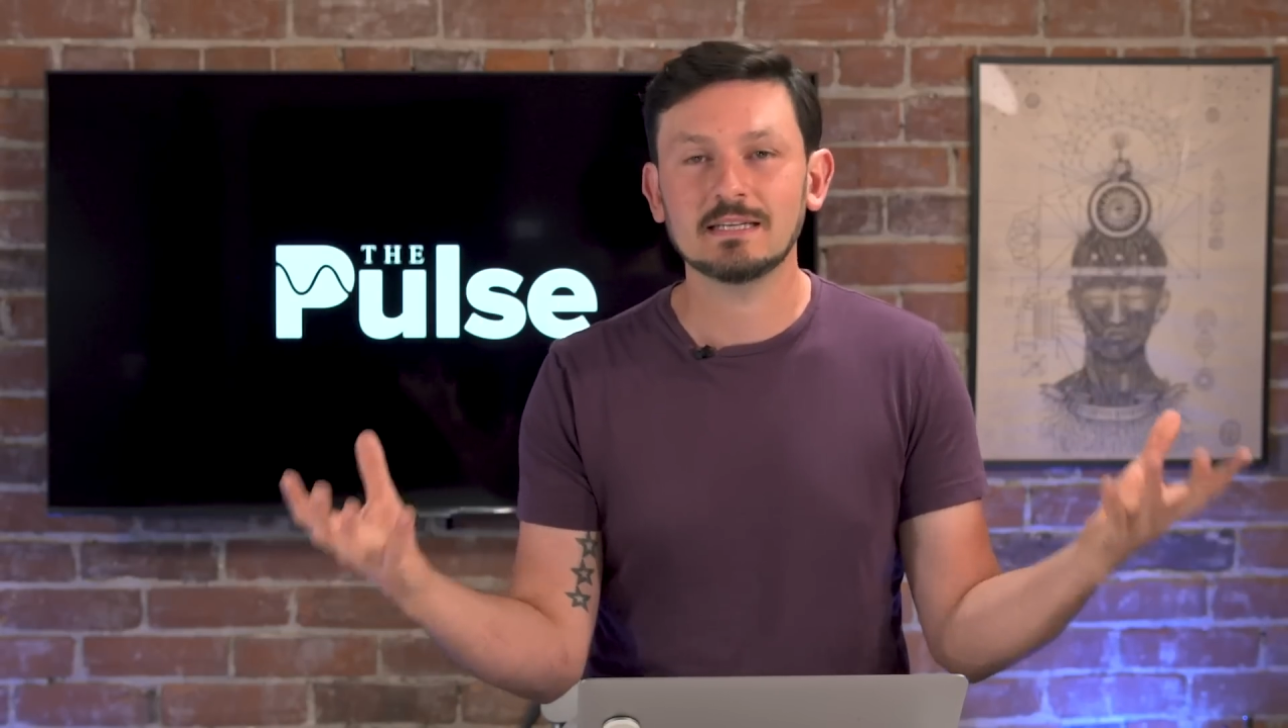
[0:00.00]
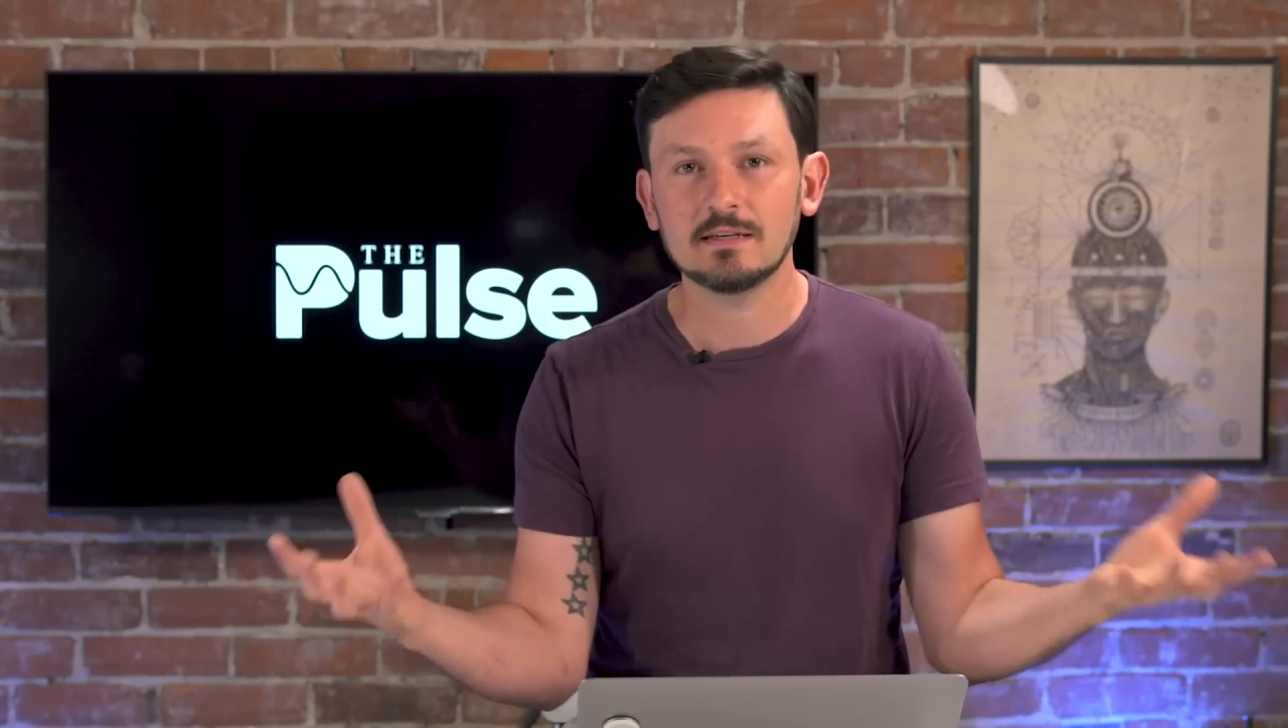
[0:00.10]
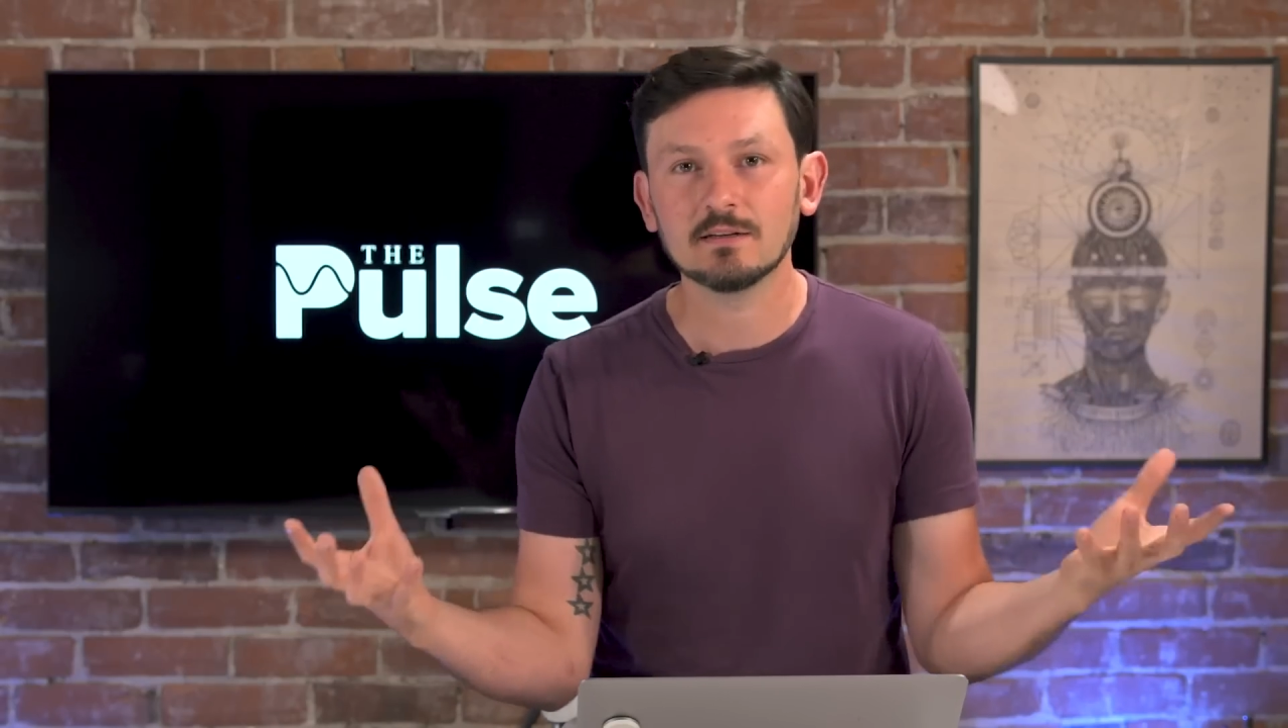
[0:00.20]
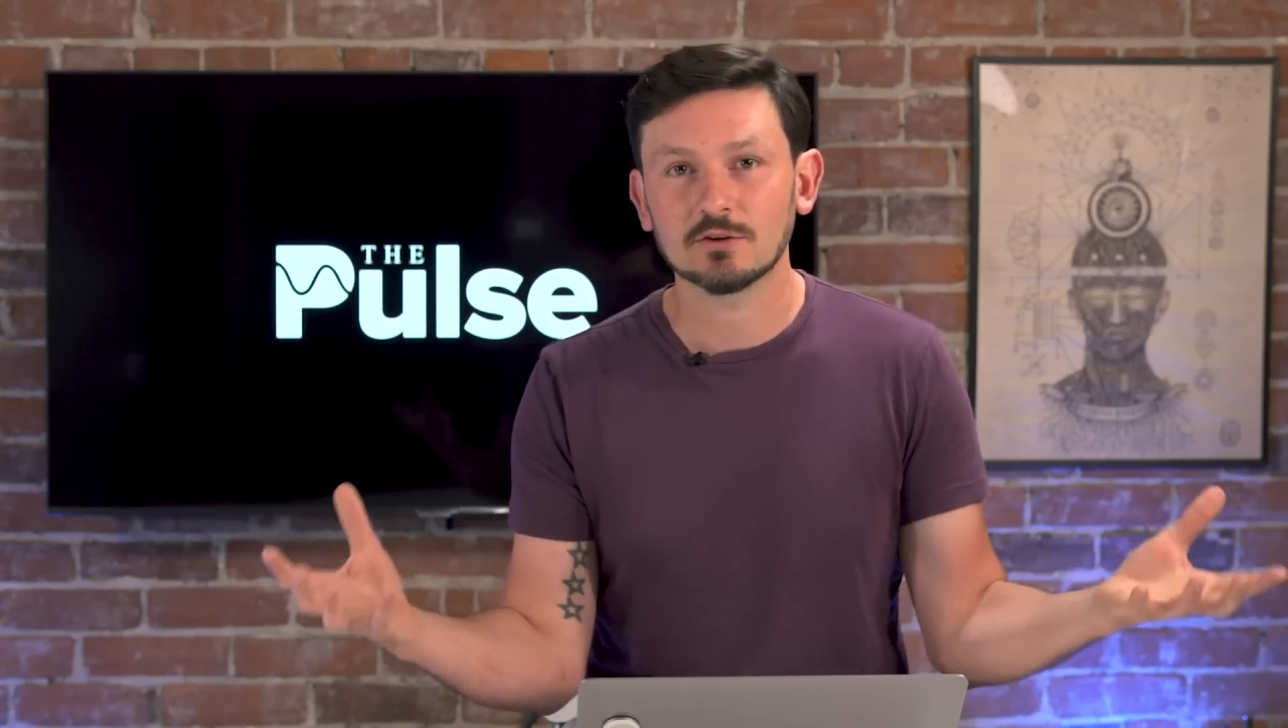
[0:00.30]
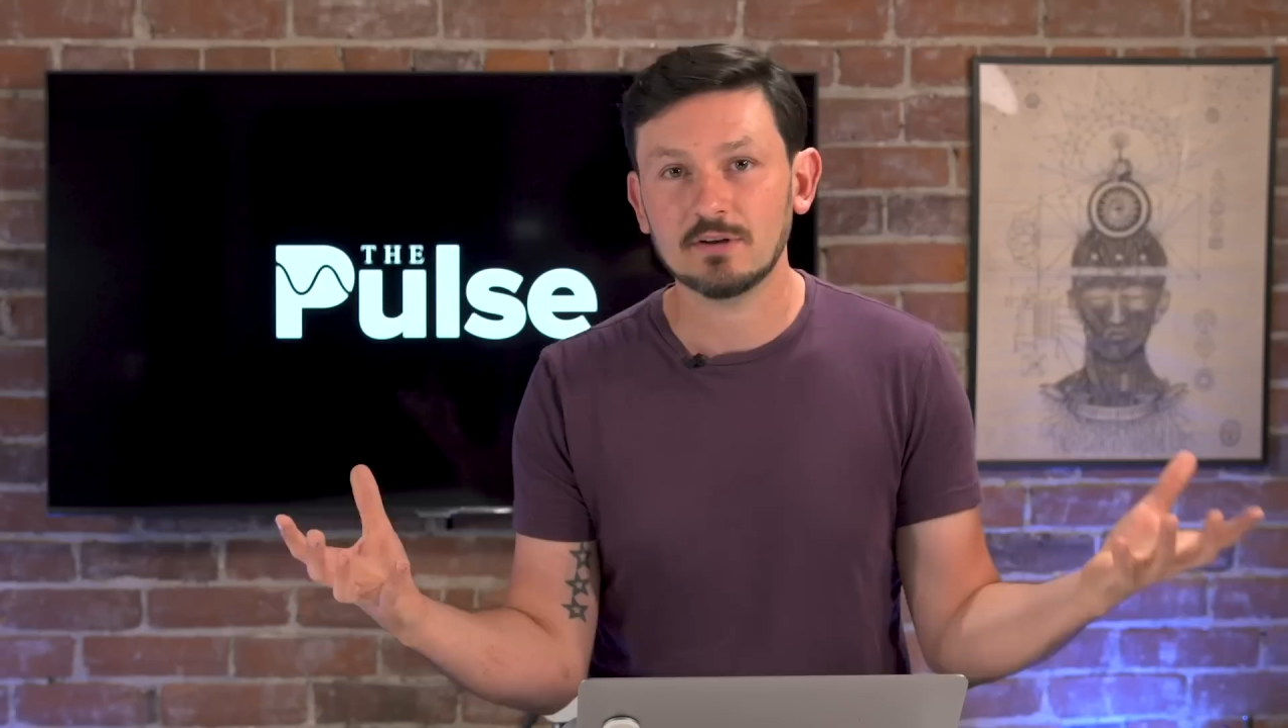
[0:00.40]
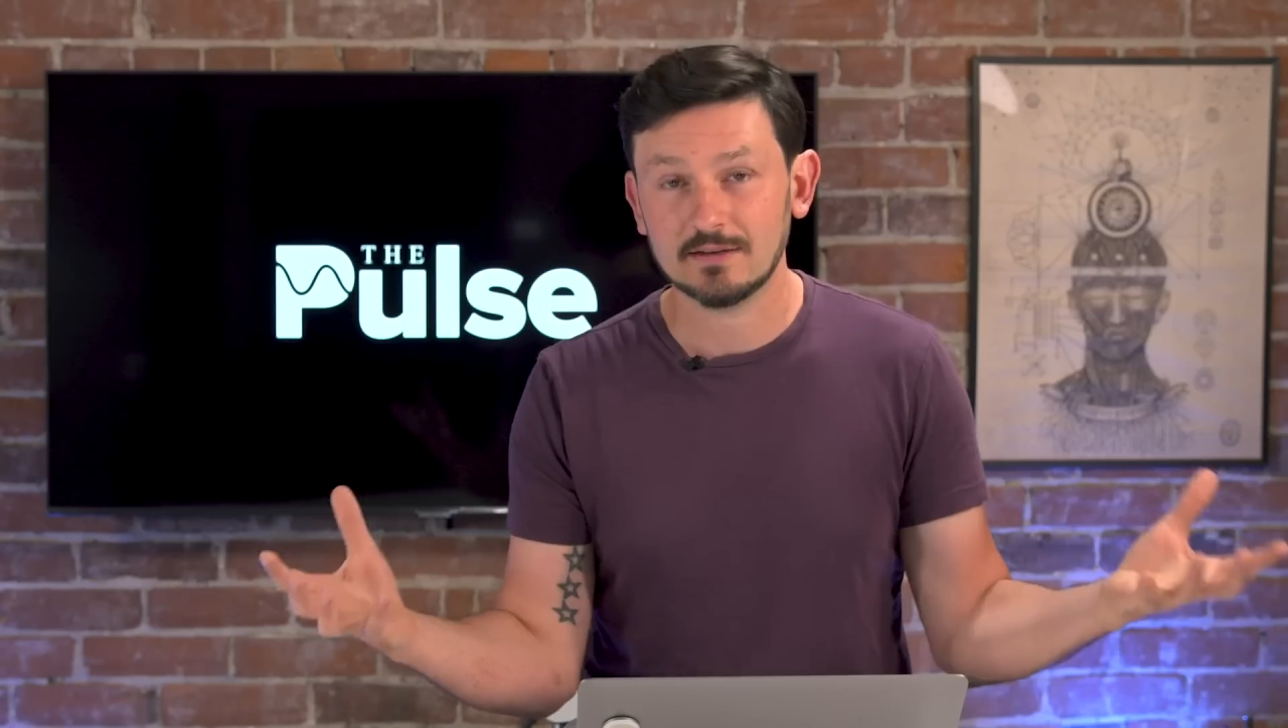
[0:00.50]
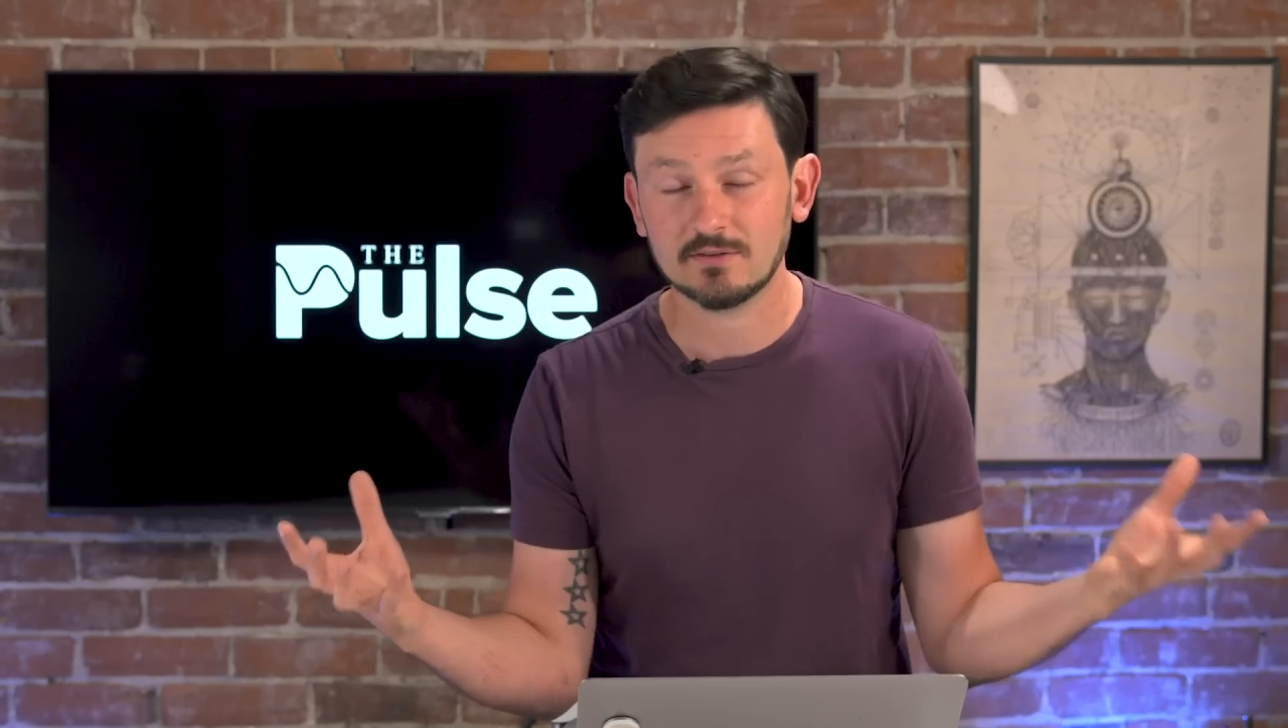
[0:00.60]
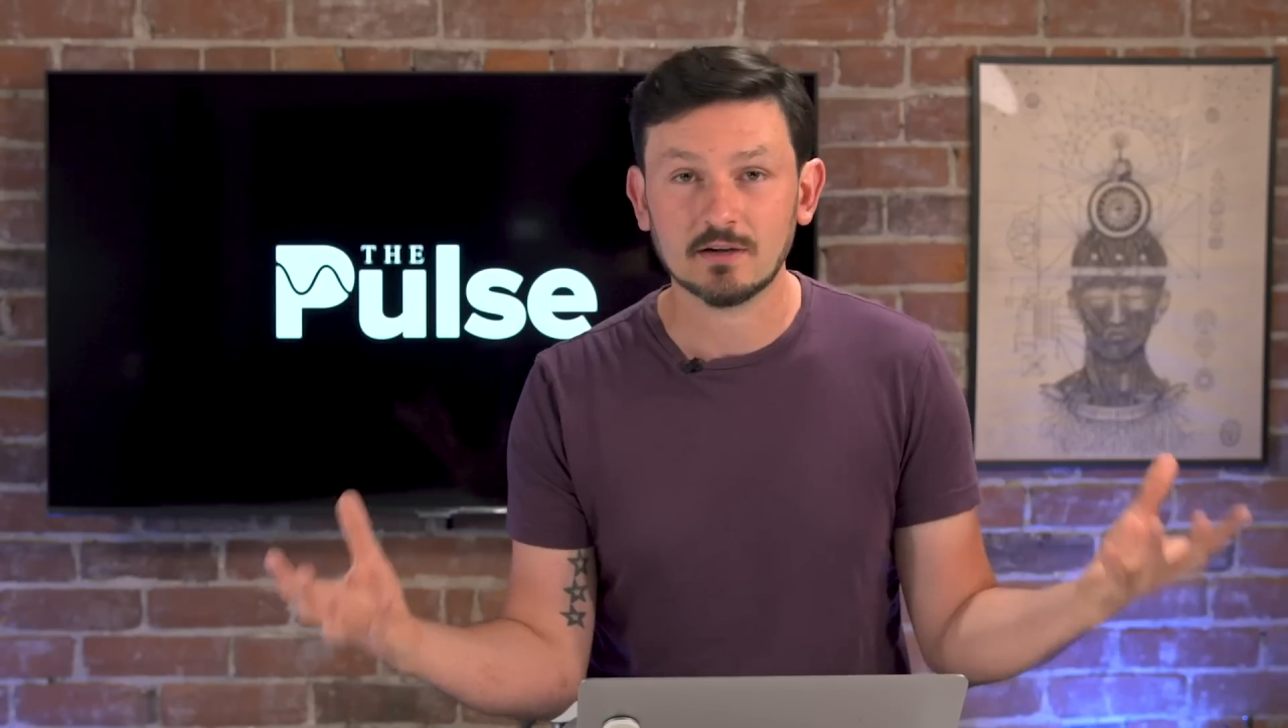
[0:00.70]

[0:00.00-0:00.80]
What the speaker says: need to learn how to